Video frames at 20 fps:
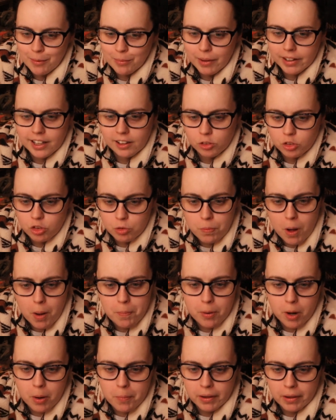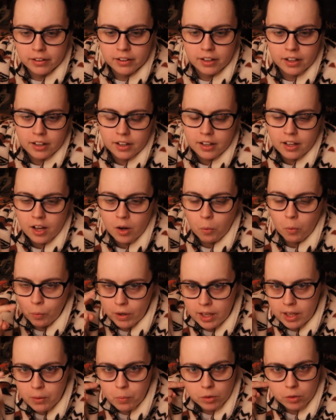Like, he'll just pop up and
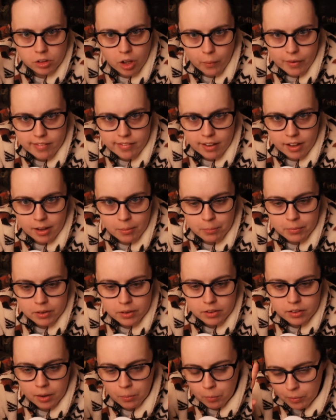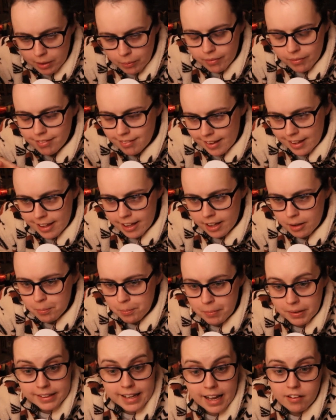we will know it's him and we will see him,
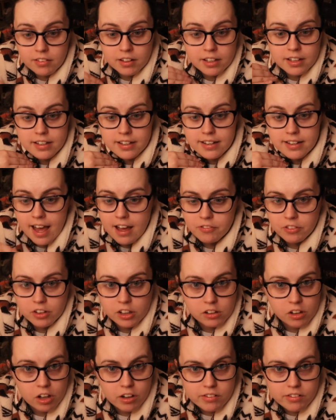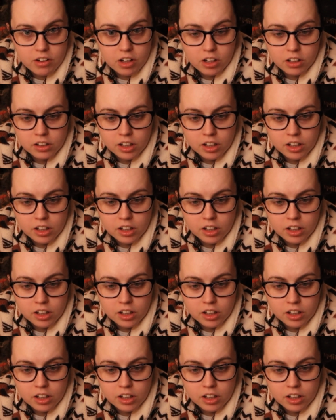but Dexter never clocks on,